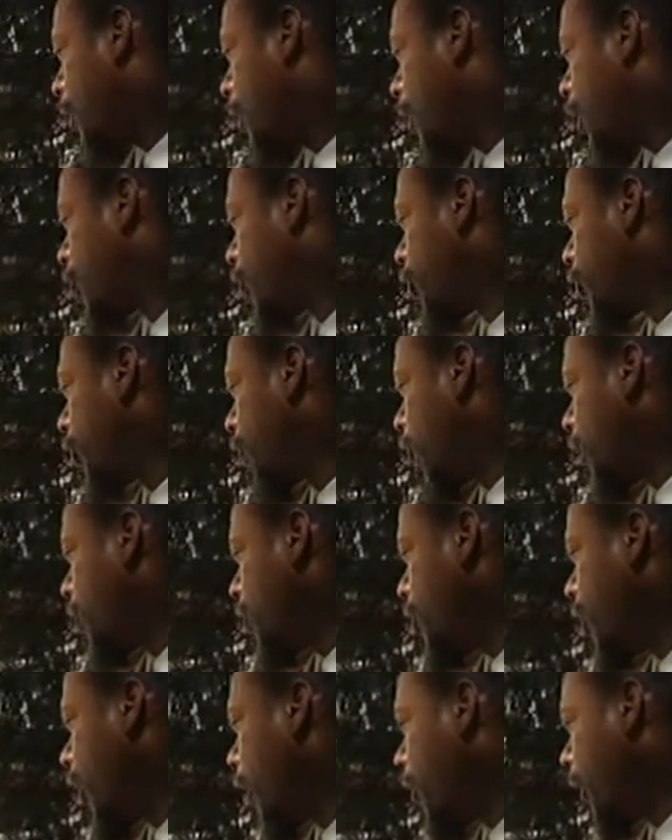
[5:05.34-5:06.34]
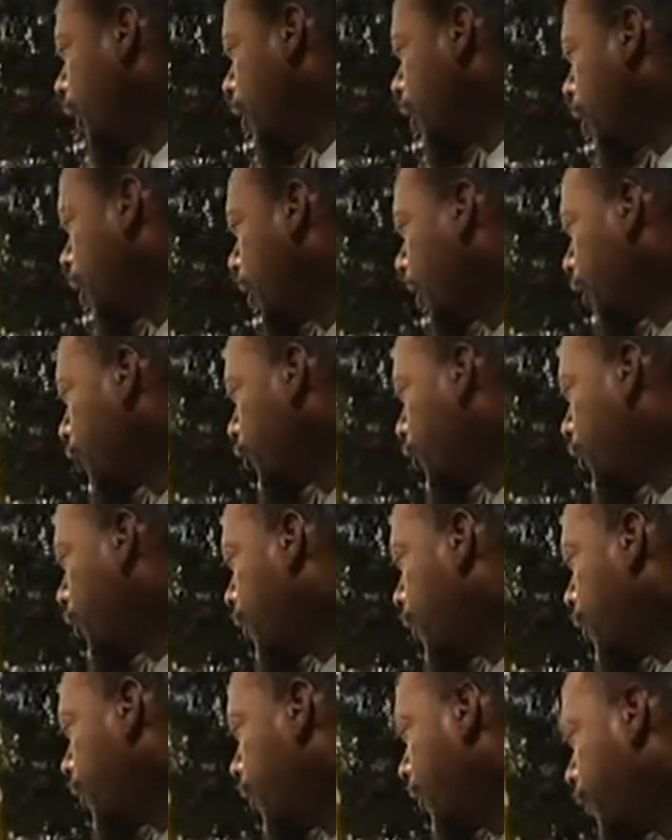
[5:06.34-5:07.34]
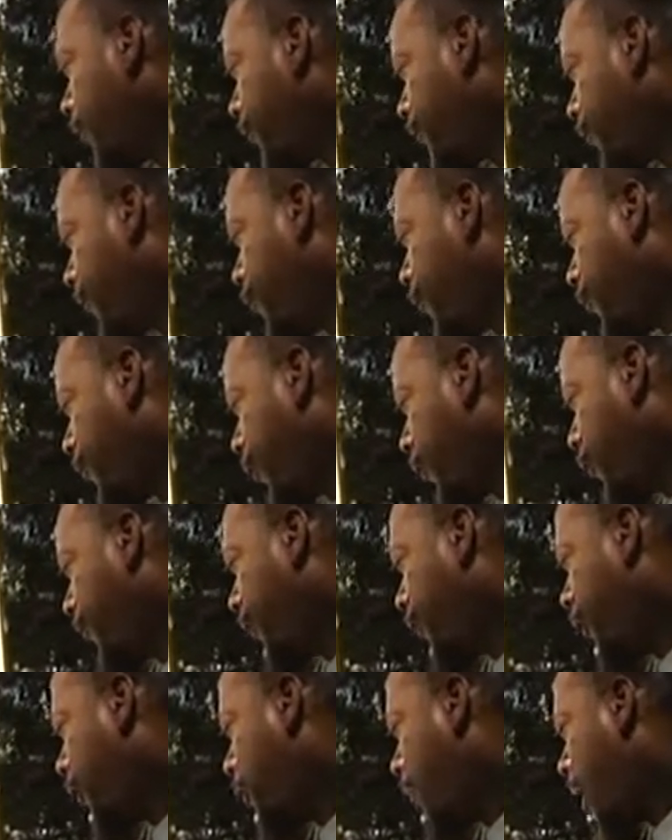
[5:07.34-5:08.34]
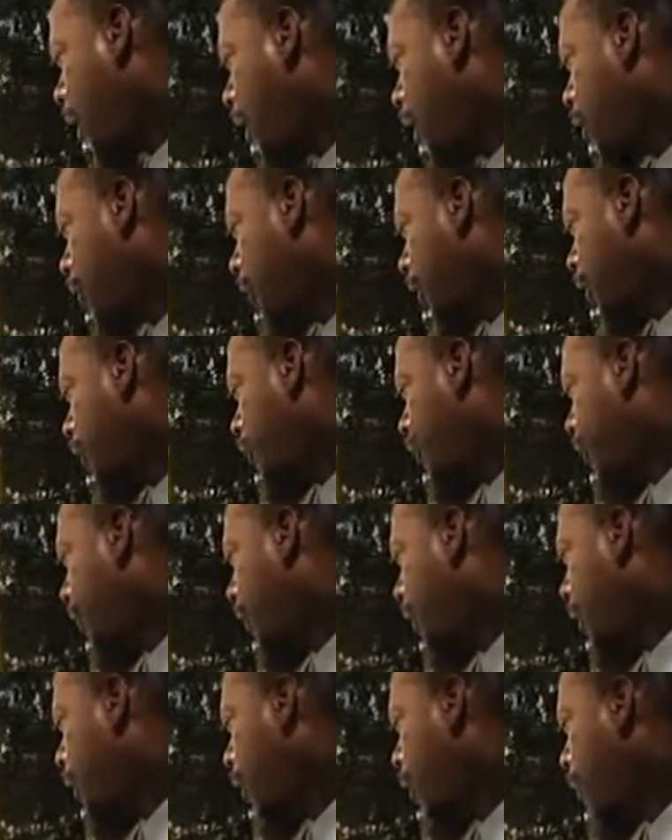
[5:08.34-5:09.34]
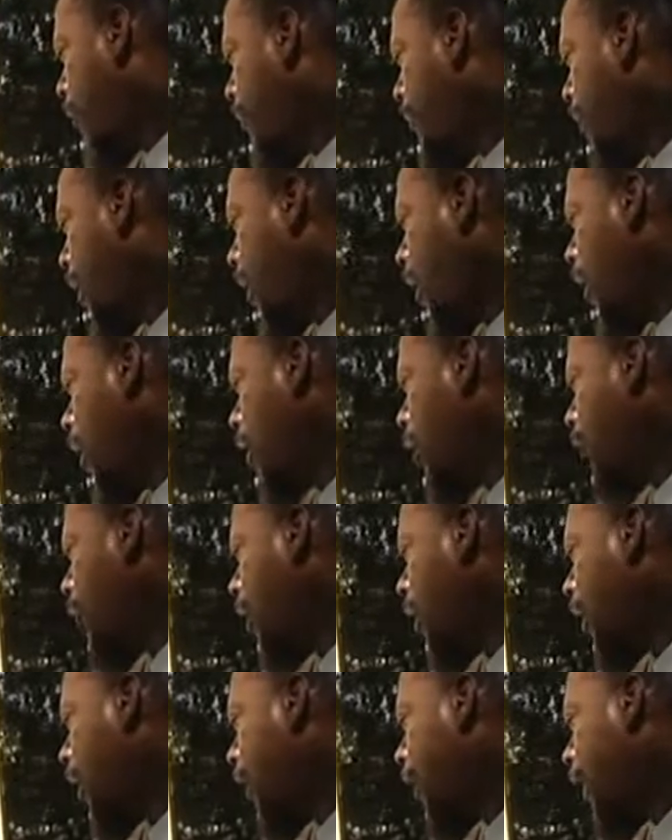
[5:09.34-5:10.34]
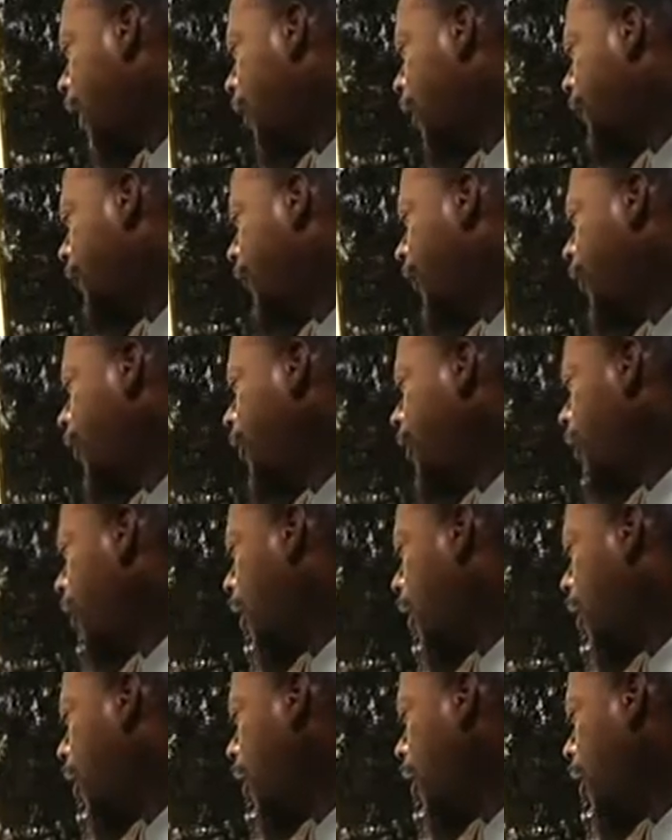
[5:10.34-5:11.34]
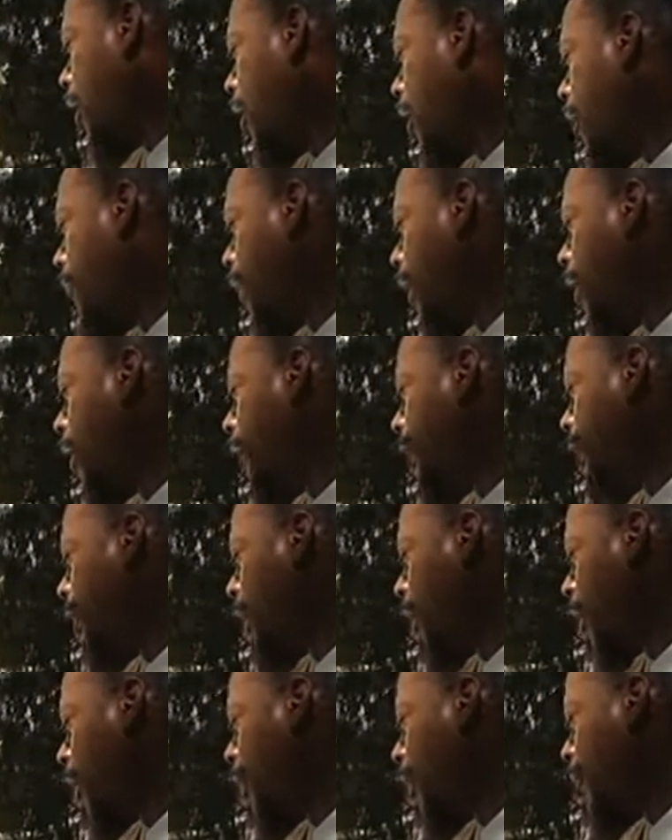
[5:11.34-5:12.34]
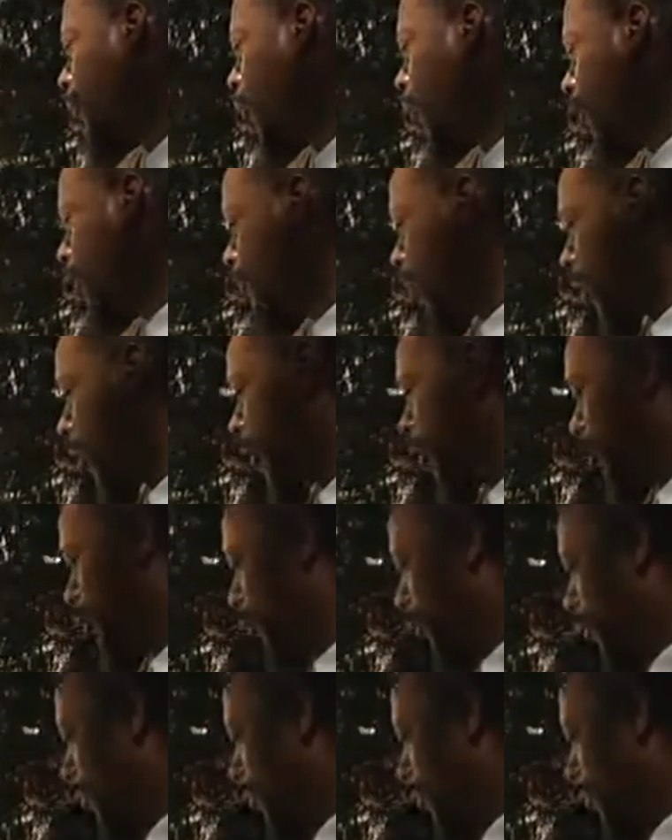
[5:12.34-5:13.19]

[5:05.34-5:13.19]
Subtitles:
this is letting you know that this is the free females and the free males. And he had a female living with him also.